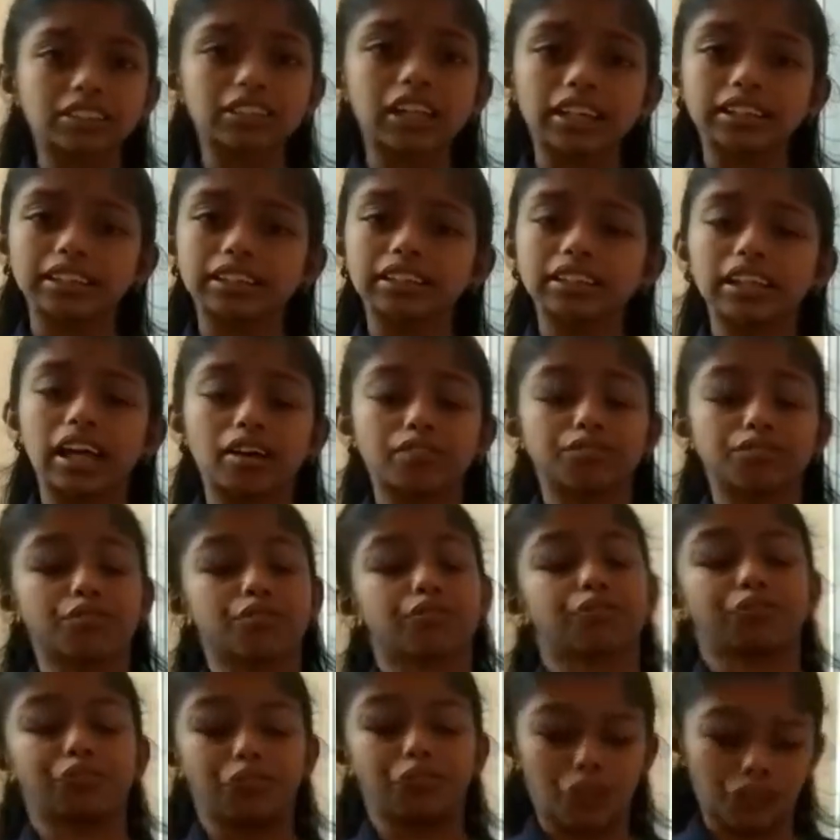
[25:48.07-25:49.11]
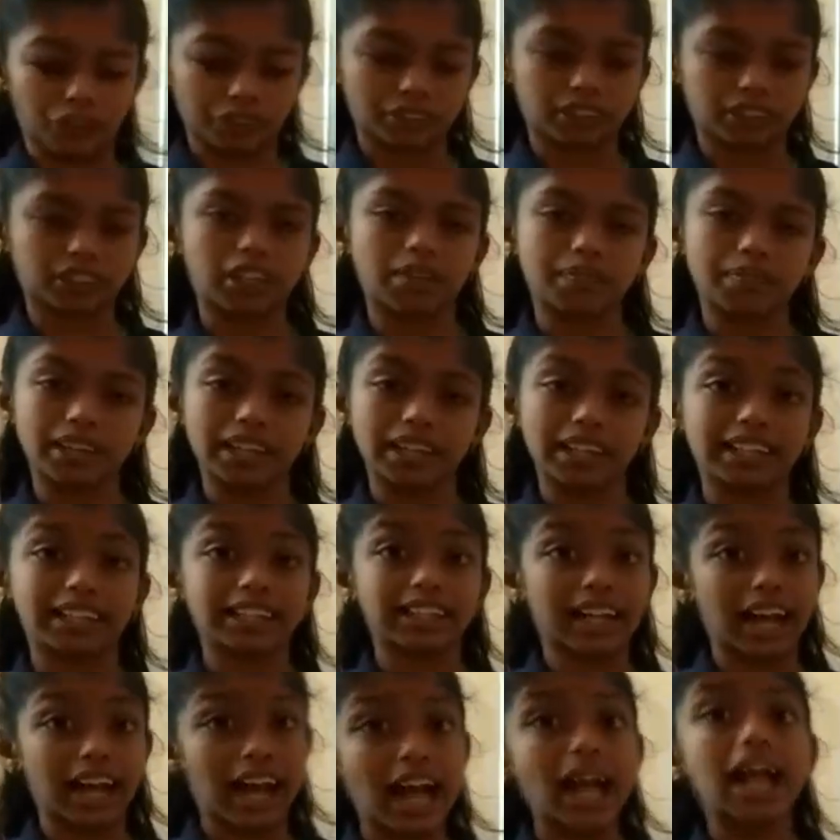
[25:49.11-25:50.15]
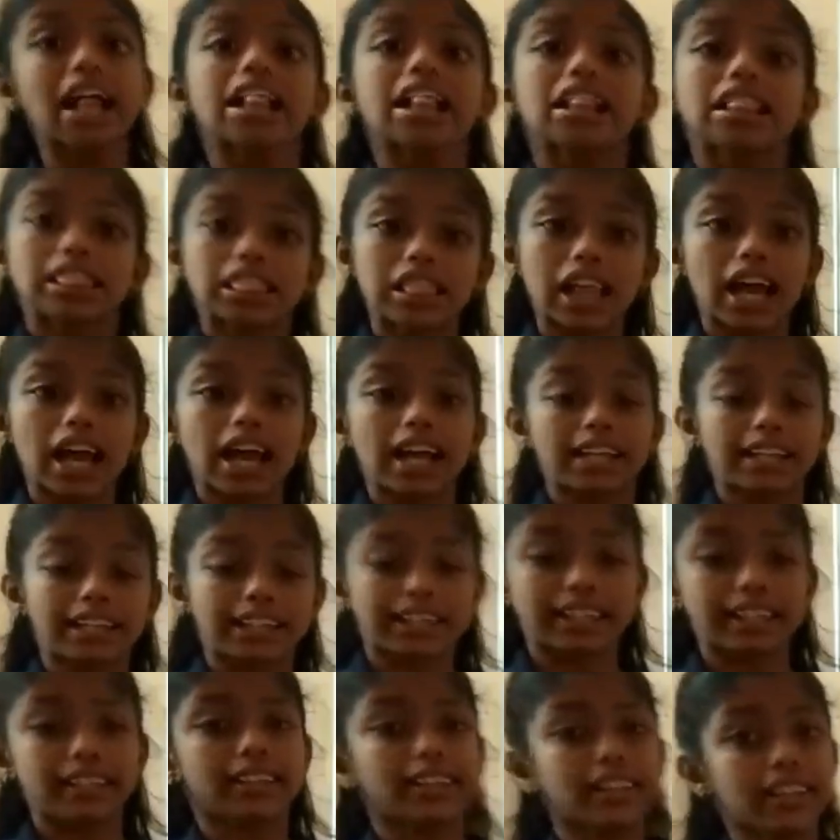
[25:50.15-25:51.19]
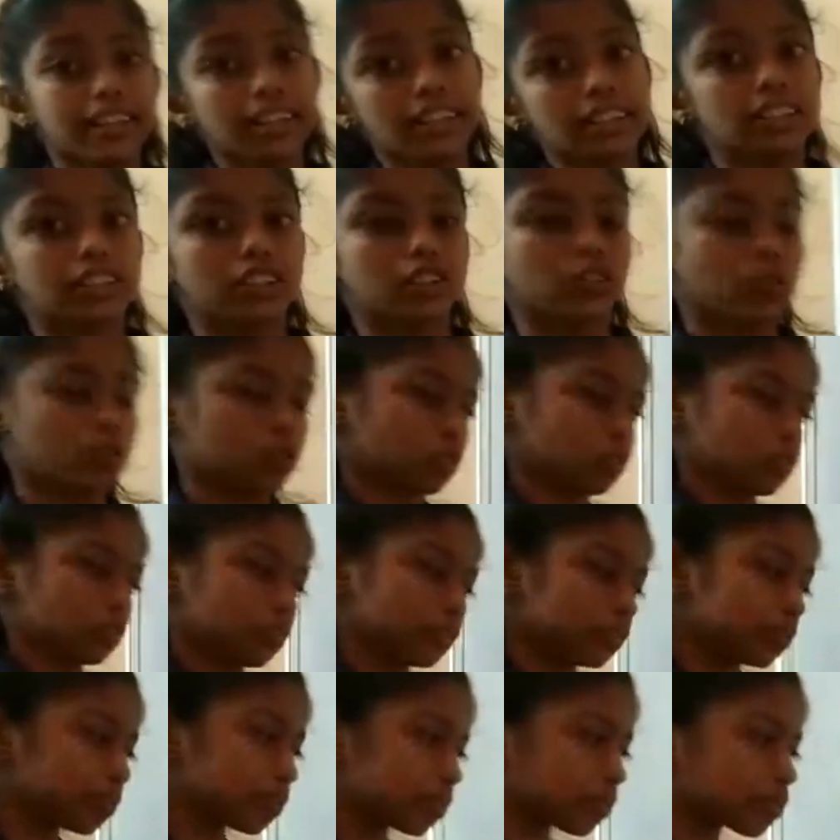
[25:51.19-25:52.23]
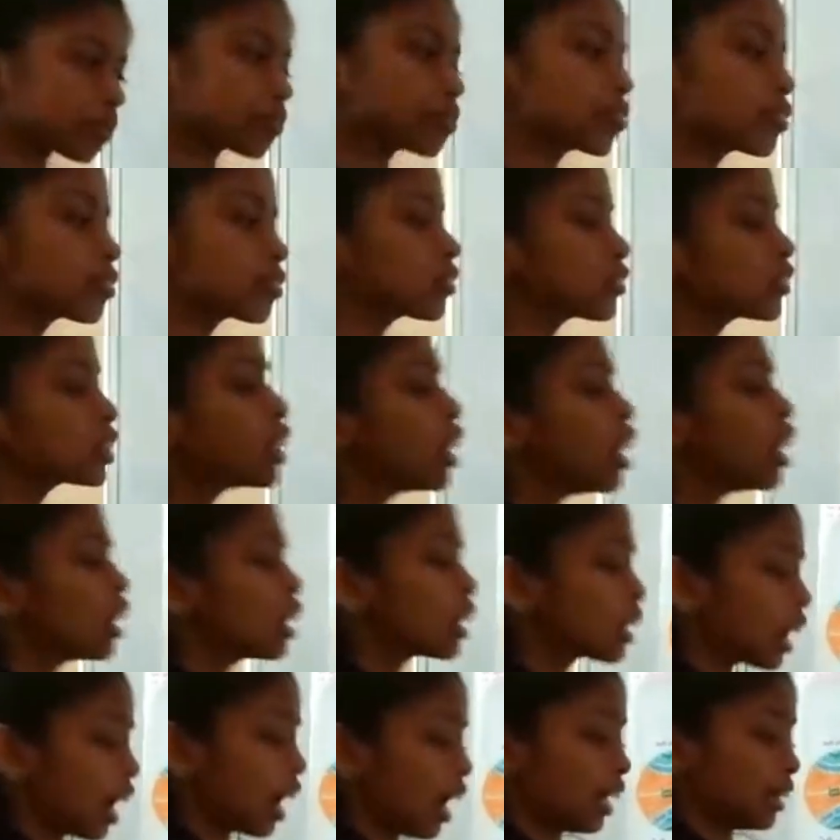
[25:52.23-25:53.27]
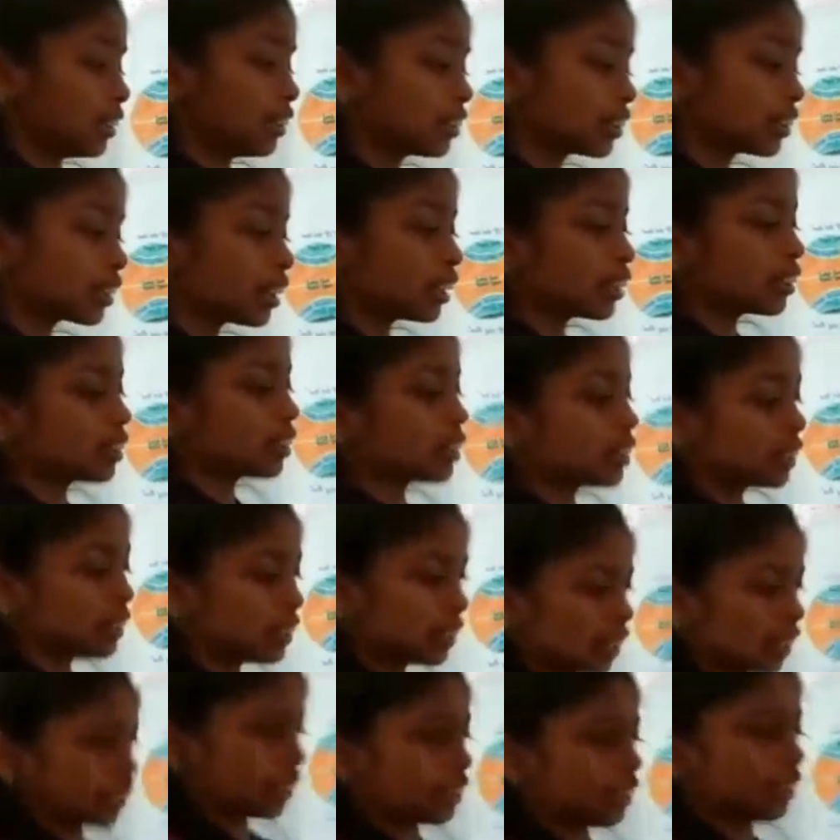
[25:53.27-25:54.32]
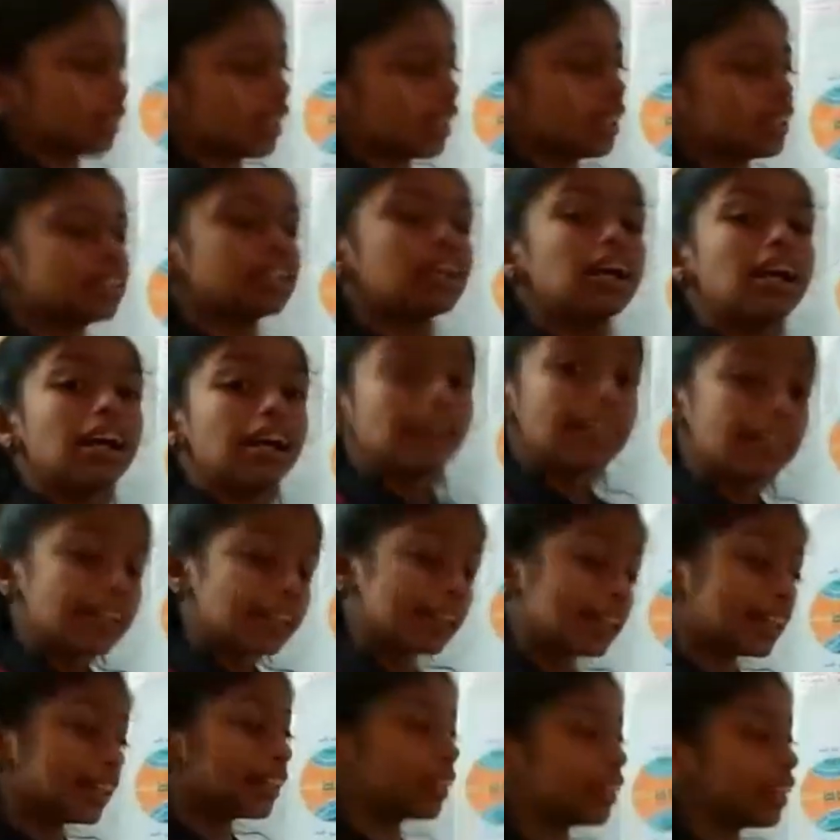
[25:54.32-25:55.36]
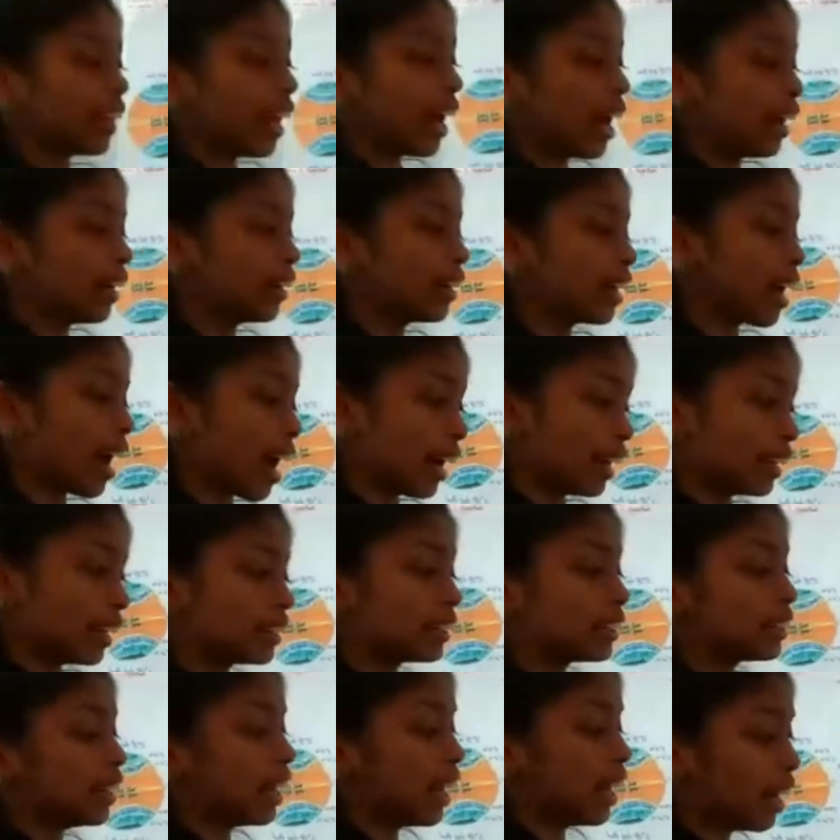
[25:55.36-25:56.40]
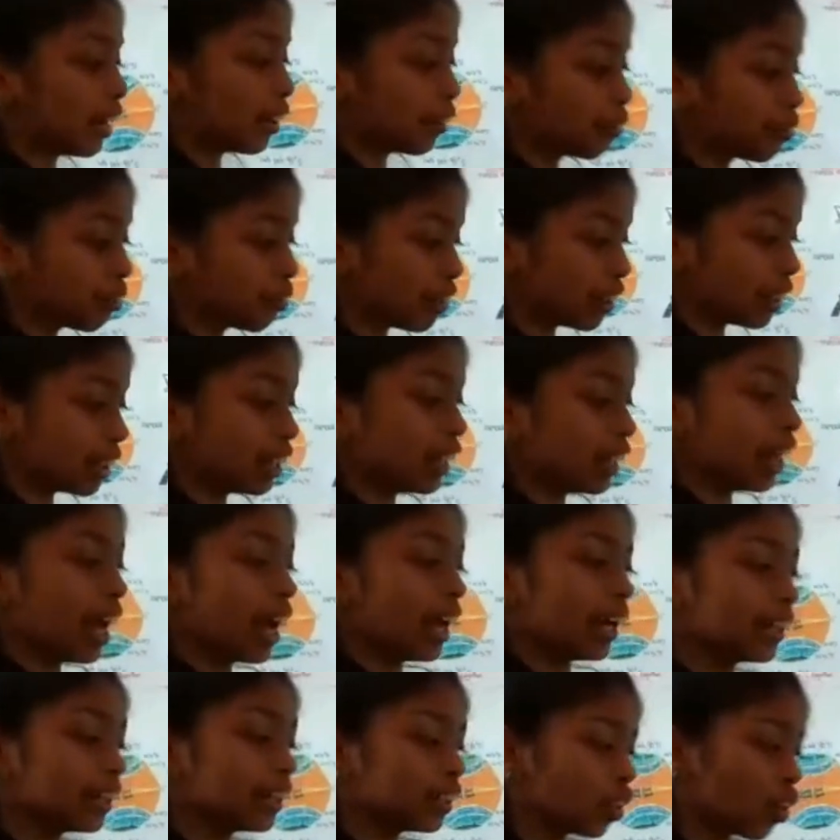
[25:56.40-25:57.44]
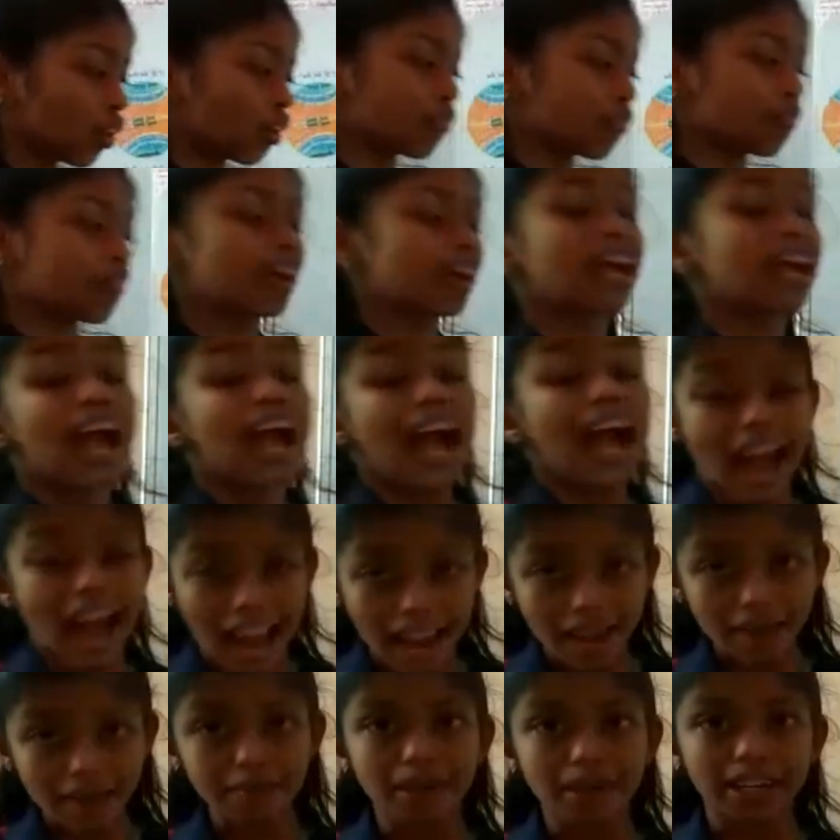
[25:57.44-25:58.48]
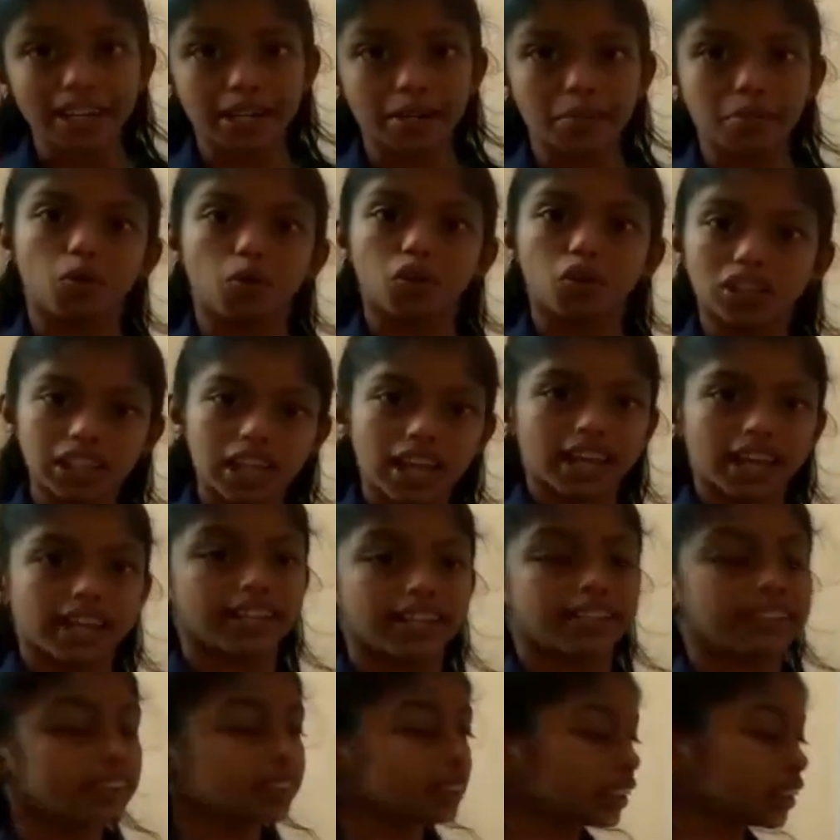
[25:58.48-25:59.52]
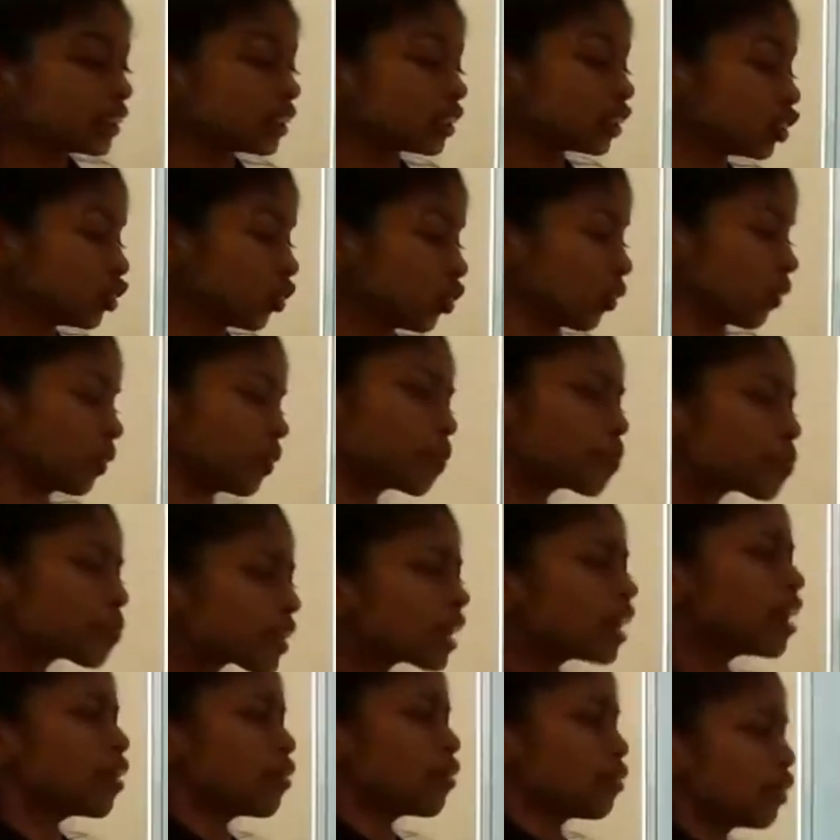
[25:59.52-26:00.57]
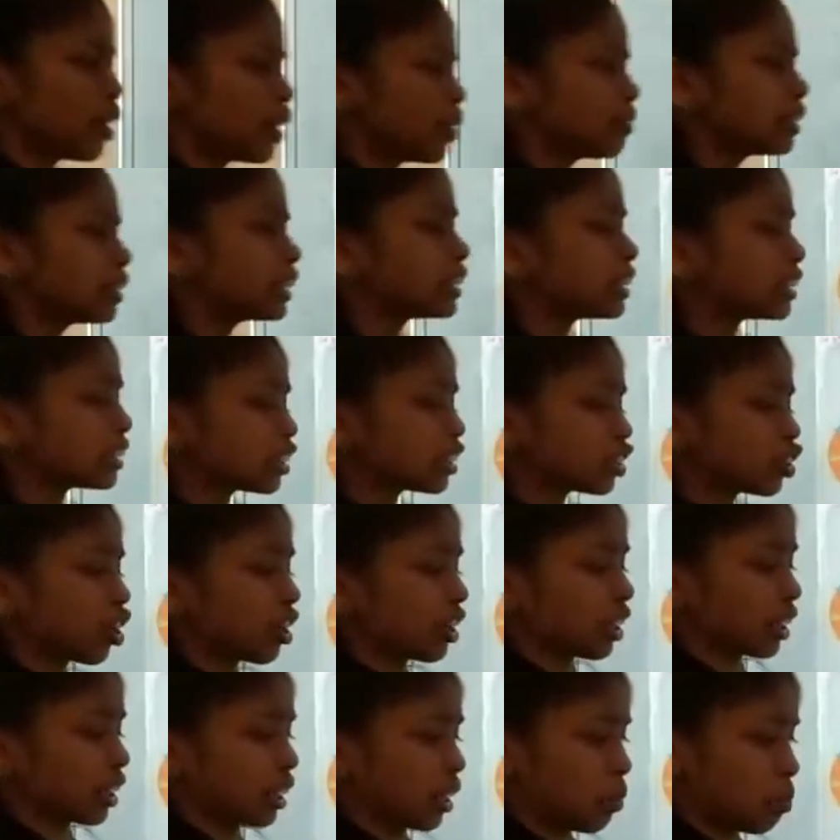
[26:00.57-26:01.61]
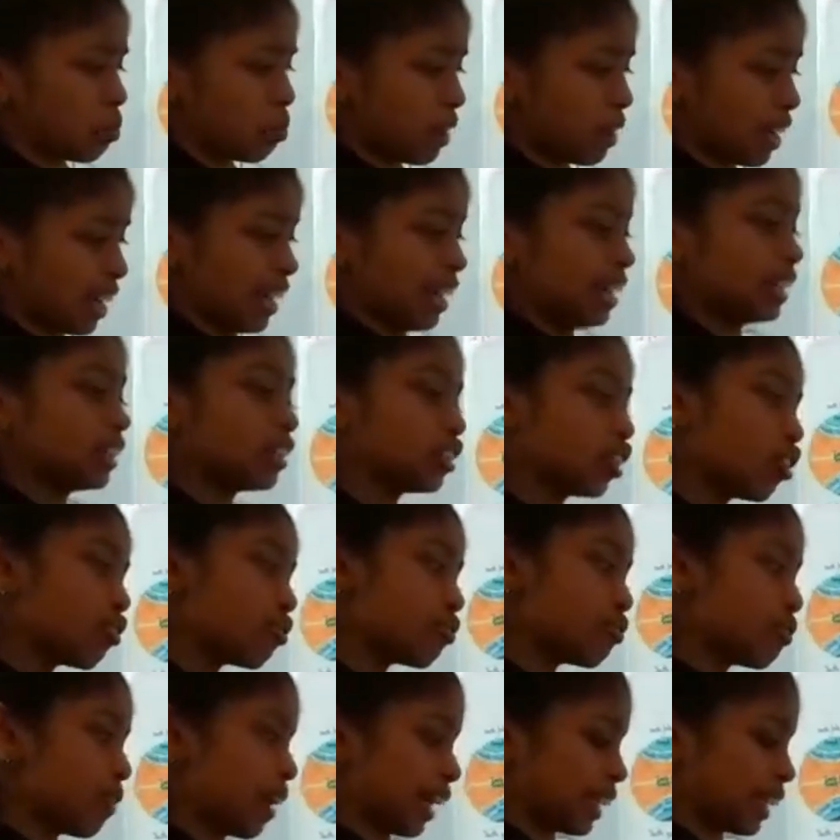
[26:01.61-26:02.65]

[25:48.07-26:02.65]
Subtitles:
North America lie in this zone. Other countries such as Greenland, Iceland, Finland, Norway, and many more lie in this zone. Famous historical place of